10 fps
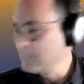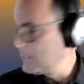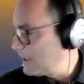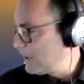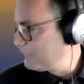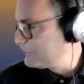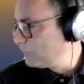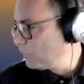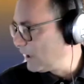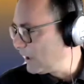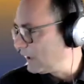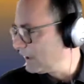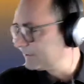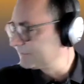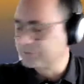everything
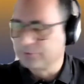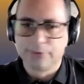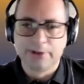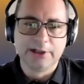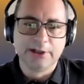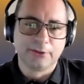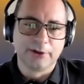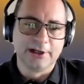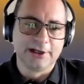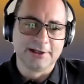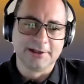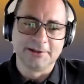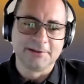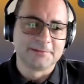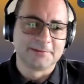was really, really
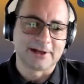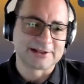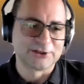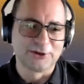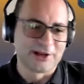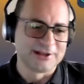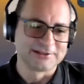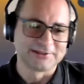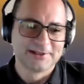accelerated,